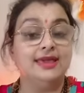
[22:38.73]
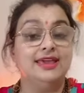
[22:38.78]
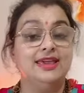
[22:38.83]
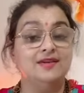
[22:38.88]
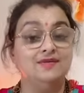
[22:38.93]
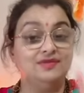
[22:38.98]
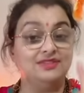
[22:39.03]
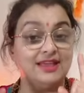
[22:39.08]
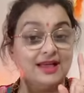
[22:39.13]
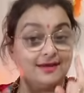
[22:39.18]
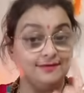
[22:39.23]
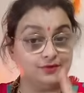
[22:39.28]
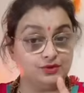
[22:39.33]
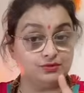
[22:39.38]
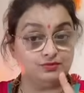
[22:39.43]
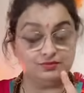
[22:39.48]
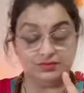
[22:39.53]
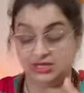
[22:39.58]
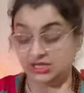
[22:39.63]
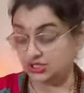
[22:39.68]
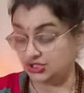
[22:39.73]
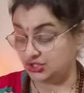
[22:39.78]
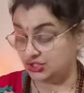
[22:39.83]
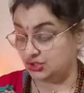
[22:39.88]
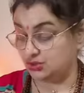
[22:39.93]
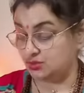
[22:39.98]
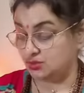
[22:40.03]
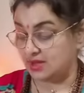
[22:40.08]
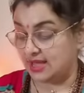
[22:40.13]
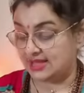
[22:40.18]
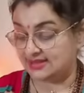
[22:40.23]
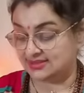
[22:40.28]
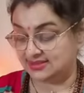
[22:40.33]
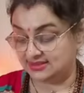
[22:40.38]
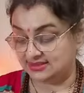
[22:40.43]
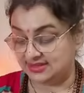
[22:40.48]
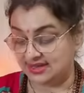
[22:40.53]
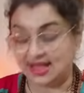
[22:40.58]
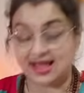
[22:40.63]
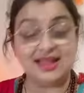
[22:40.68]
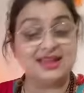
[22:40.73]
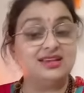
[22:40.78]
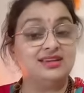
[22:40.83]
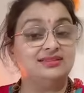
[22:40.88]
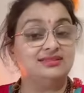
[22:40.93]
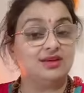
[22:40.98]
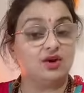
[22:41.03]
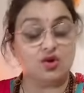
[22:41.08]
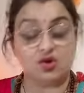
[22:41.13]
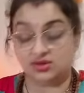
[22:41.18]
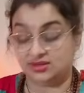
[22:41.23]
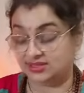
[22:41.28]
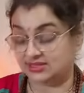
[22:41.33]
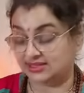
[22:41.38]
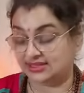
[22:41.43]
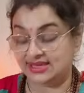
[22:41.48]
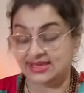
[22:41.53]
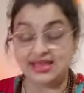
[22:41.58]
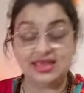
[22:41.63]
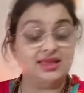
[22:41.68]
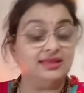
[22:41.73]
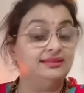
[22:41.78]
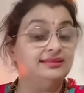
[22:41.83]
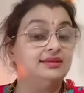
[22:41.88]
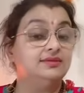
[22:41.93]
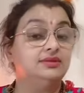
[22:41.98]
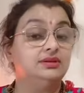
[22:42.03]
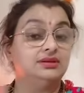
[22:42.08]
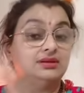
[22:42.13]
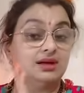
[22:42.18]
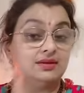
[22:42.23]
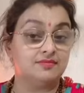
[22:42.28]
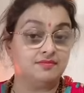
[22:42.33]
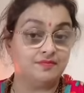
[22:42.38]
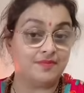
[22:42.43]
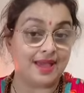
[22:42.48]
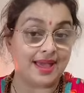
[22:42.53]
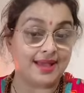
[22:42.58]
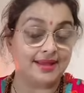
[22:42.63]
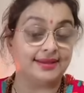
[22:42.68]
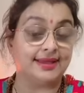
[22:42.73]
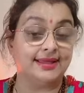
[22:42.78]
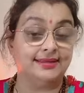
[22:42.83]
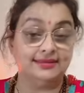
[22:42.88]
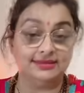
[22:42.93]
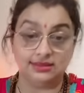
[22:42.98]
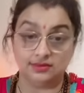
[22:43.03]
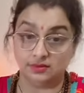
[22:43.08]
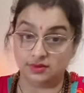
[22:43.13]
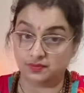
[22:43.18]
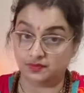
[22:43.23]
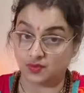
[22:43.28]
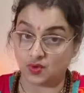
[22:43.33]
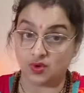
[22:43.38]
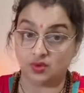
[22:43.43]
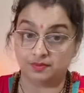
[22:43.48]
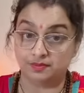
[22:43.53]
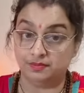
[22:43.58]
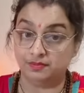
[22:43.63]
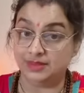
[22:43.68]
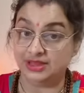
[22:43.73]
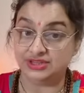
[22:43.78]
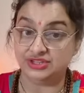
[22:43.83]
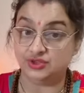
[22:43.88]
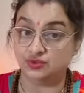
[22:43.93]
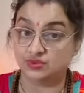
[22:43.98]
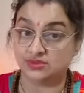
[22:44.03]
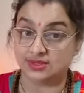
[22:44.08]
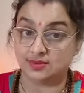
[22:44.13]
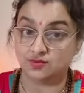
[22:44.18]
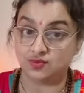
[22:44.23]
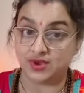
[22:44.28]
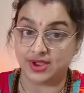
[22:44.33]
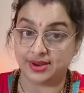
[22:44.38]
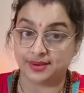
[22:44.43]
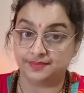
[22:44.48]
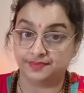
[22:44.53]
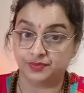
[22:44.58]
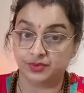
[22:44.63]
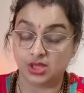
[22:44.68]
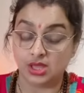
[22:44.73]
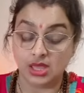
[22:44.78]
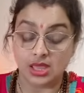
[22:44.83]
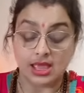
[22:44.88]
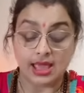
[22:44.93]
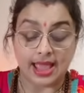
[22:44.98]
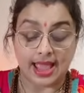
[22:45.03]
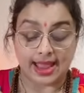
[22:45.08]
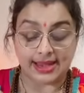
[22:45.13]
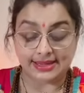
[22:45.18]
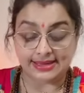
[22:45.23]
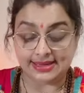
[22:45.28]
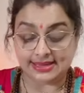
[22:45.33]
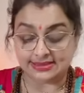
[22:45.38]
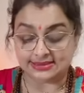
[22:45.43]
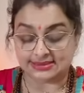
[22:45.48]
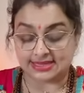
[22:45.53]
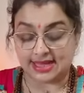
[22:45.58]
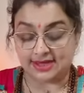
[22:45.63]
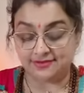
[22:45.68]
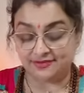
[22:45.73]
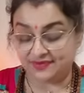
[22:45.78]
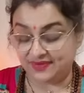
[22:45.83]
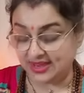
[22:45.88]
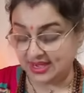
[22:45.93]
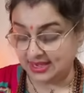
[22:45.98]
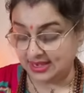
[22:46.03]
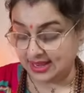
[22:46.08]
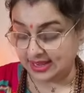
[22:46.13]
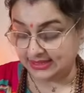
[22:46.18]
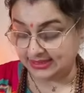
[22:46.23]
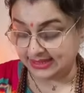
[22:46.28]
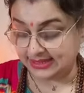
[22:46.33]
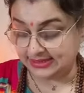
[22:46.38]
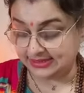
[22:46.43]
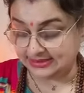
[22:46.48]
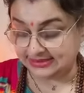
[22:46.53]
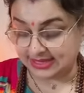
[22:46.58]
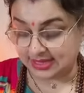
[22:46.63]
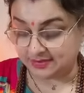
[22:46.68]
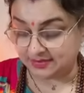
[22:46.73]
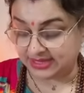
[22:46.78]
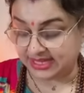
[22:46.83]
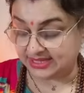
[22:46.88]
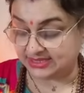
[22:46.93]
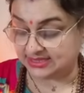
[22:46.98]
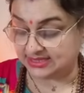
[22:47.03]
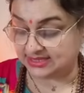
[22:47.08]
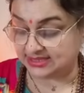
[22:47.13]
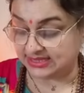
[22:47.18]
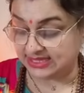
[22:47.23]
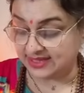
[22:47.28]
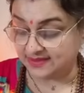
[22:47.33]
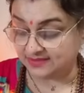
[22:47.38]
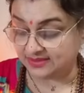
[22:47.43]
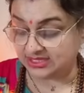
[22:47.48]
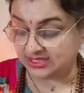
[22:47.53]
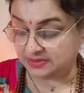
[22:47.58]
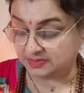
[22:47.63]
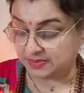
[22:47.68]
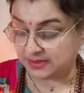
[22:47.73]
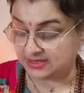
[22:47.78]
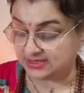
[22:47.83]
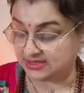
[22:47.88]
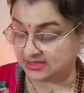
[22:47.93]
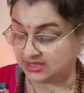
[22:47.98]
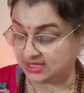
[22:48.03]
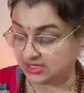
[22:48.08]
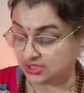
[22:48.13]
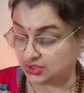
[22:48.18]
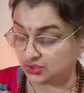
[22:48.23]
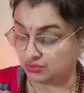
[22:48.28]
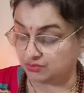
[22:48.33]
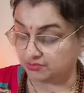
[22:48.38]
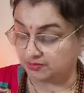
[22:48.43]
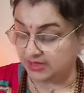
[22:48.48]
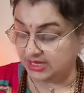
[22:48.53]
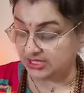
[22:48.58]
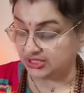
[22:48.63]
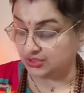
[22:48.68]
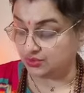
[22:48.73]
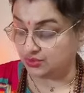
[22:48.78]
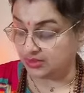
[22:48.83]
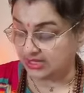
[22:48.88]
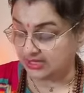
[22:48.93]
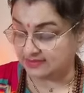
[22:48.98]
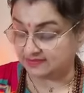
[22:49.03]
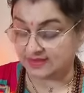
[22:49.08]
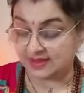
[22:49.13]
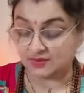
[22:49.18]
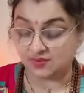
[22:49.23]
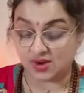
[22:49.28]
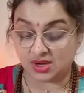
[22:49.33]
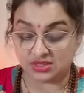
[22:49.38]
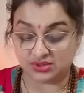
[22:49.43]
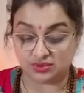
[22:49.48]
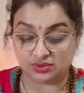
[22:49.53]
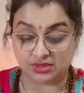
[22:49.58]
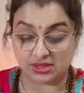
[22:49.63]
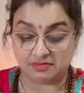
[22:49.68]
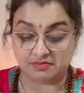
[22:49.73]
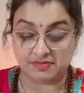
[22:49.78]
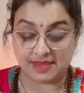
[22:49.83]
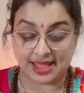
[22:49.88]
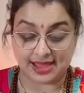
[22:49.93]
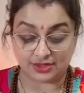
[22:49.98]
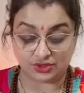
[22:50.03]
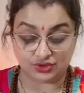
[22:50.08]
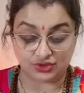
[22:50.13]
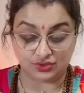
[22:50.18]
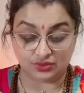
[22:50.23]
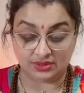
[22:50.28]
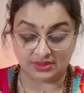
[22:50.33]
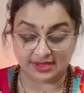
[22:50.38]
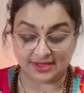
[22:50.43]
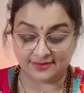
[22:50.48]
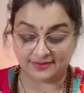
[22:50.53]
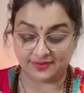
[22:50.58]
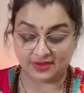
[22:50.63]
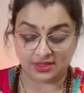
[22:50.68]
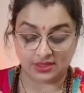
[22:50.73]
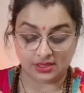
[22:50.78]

if they have to meet you as a knight or the king they will come back and they will for- meet you somewhere and yes i feel like in some cases if this person needs to meet you if they want to come back to your life